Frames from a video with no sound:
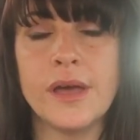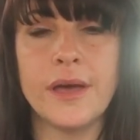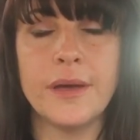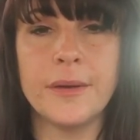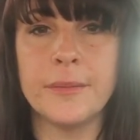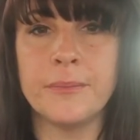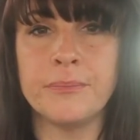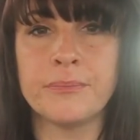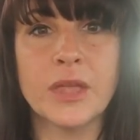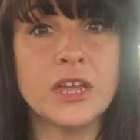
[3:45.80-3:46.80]

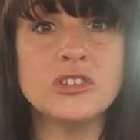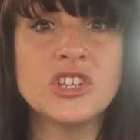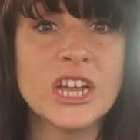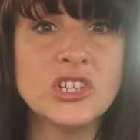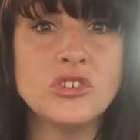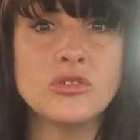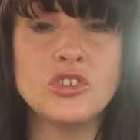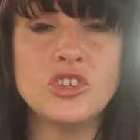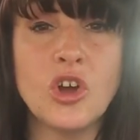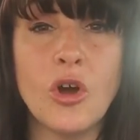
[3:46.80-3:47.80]
you know, change your
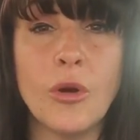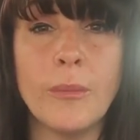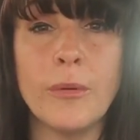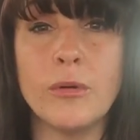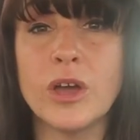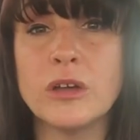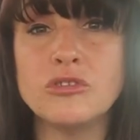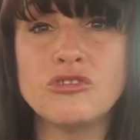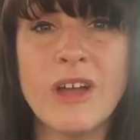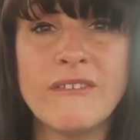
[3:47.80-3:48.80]
job, or go
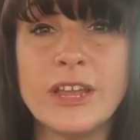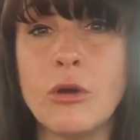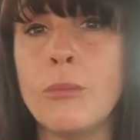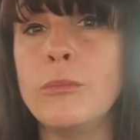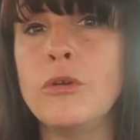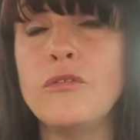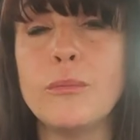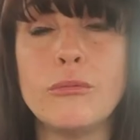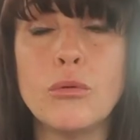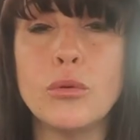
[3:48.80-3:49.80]
traveling, or move
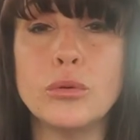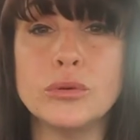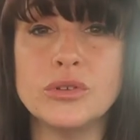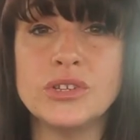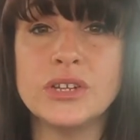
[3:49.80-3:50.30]
abroad,